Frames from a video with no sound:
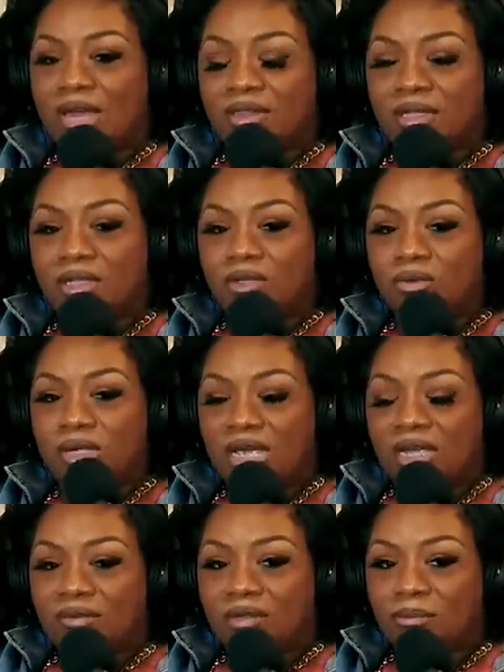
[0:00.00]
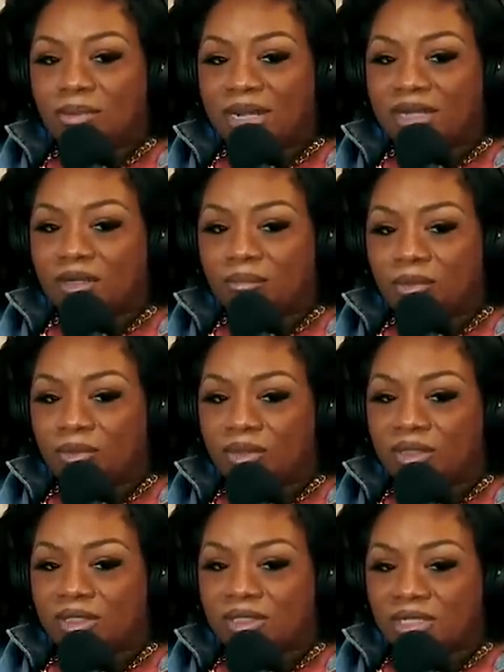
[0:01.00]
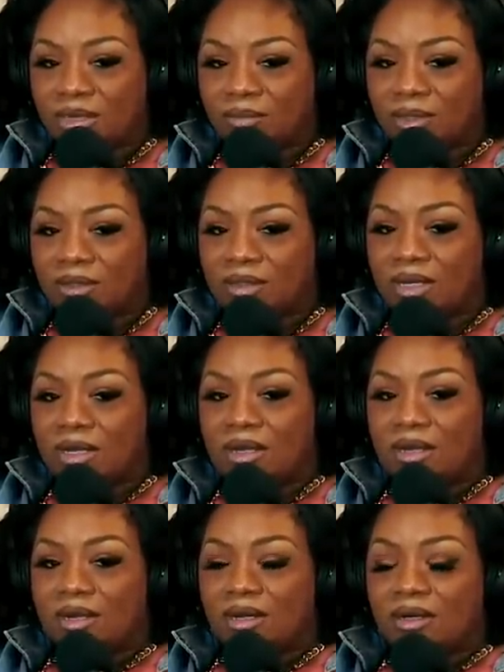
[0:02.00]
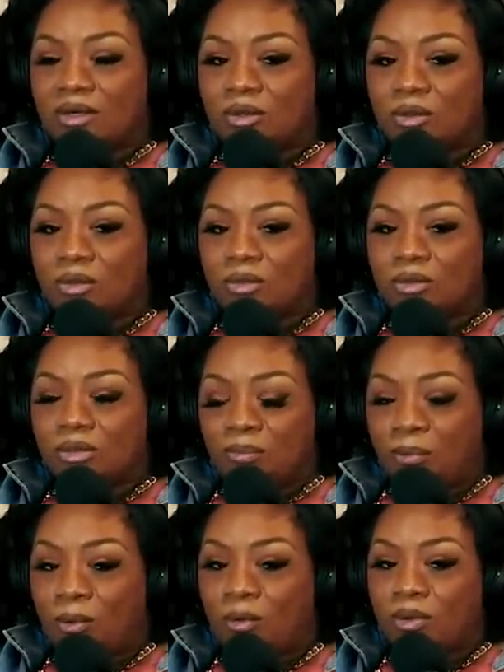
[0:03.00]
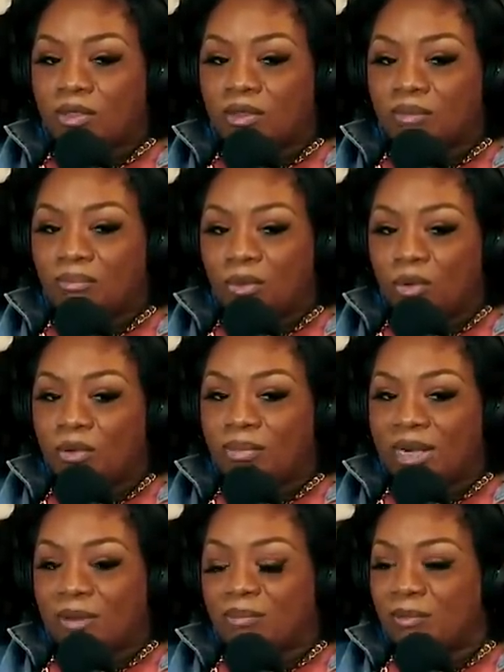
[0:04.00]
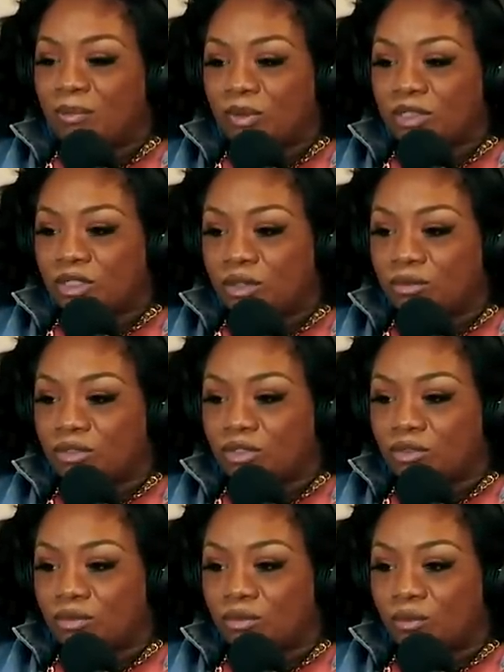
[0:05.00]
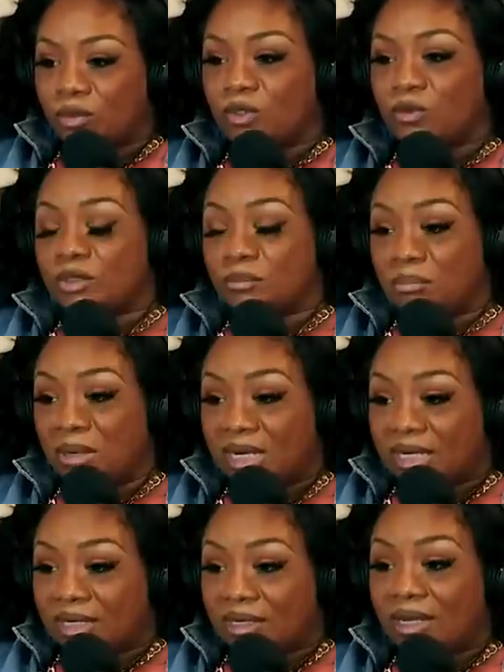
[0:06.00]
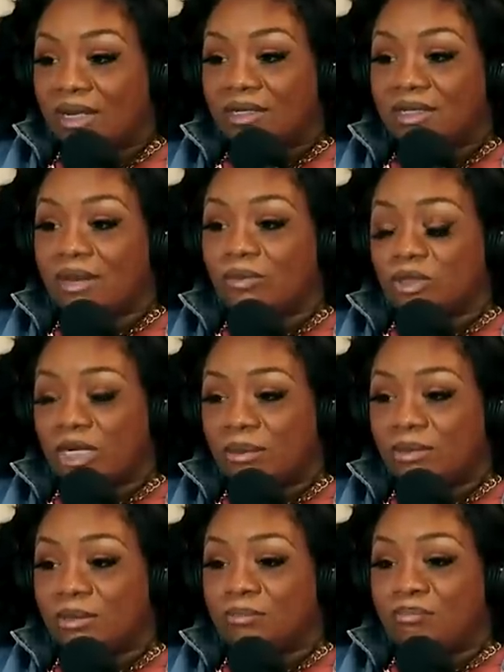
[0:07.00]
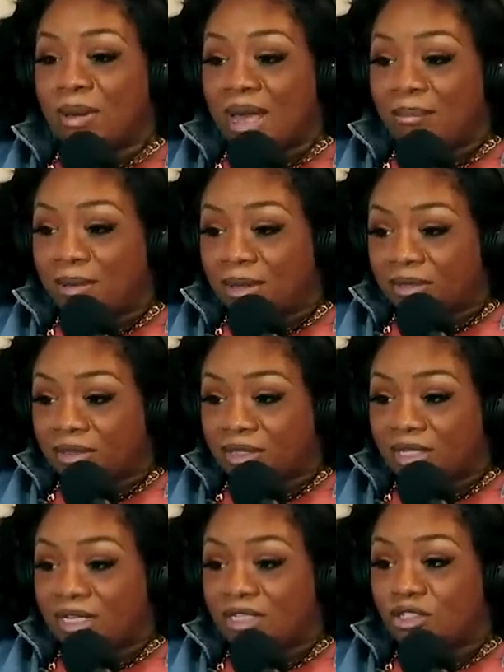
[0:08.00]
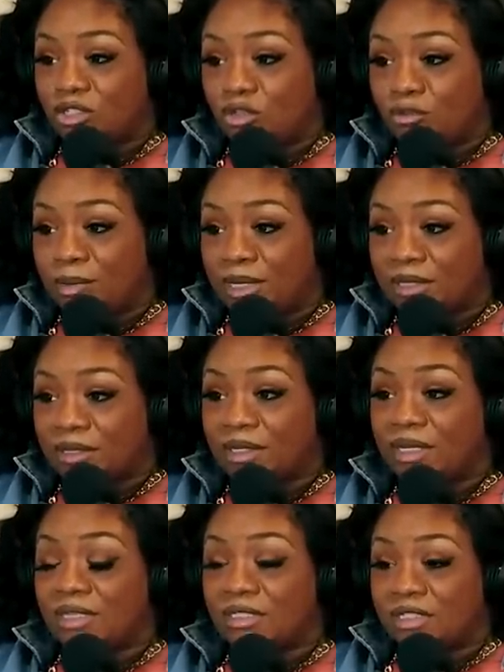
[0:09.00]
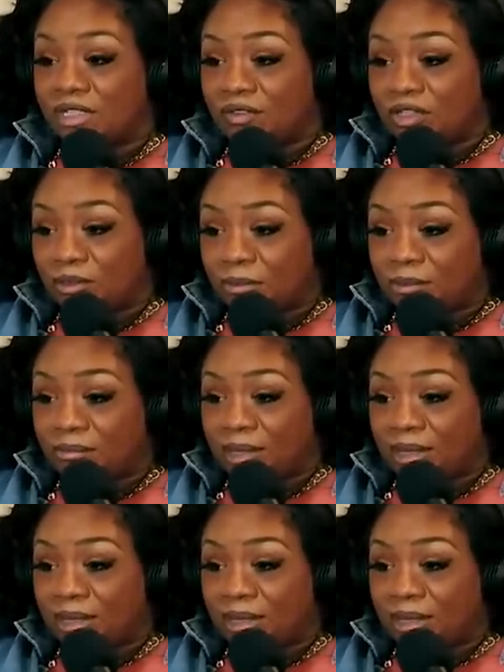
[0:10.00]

I think you gave the black community something uh, the poor poor black people wasn't used to, which was money. They was able to buy better things, do better things, live a little bit